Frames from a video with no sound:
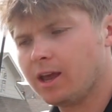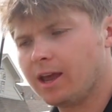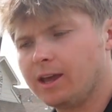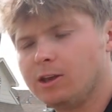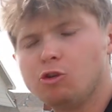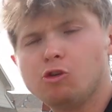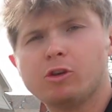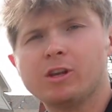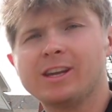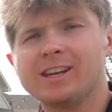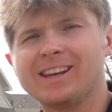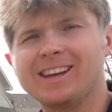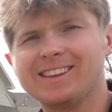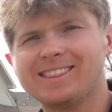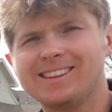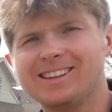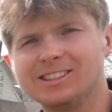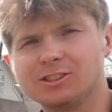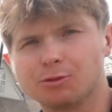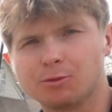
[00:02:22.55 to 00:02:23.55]
and you can get
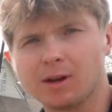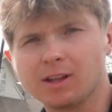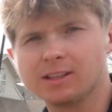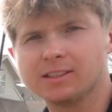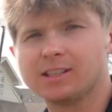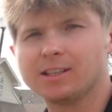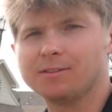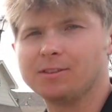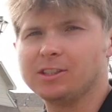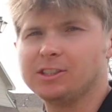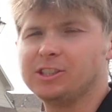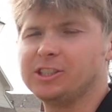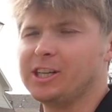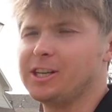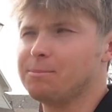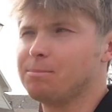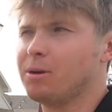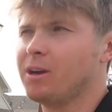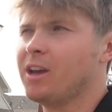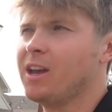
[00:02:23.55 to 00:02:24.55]
these relatively
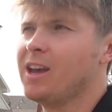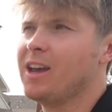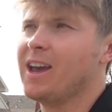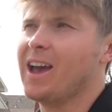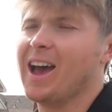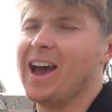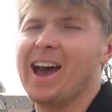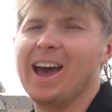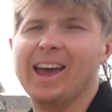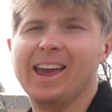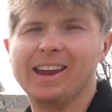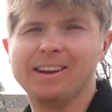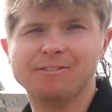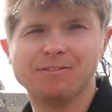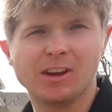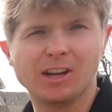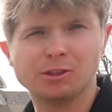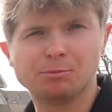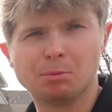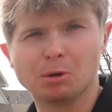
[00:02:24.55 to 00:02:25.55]
cheap at a
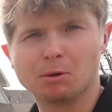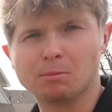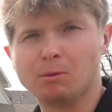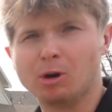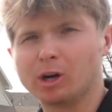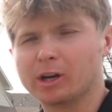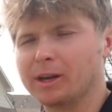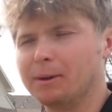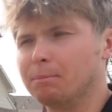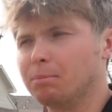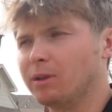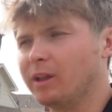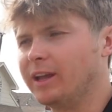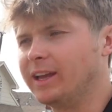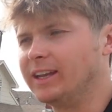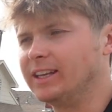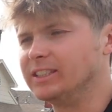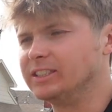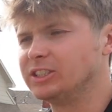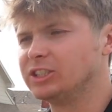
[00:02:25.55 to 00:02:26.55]
Facebook
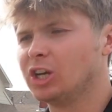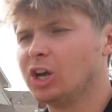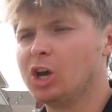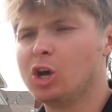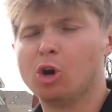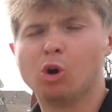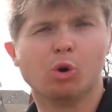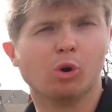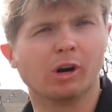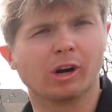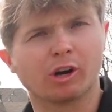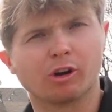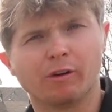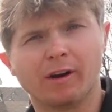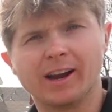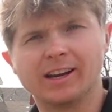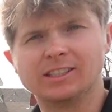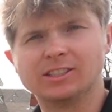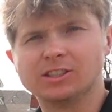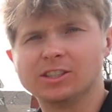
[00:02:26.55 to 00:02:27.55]
Marketplace or a
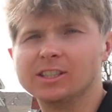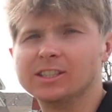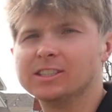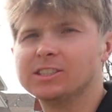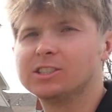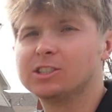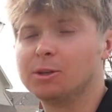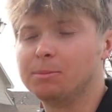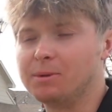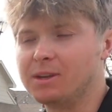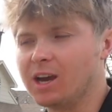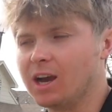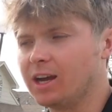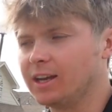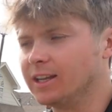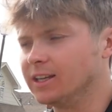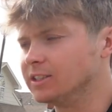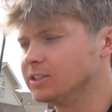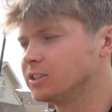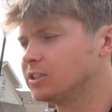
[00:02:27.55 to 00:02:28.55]
Craigslist, to be
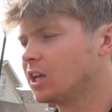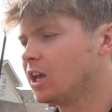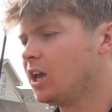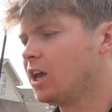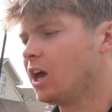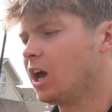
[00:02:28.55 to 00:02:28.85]
honest.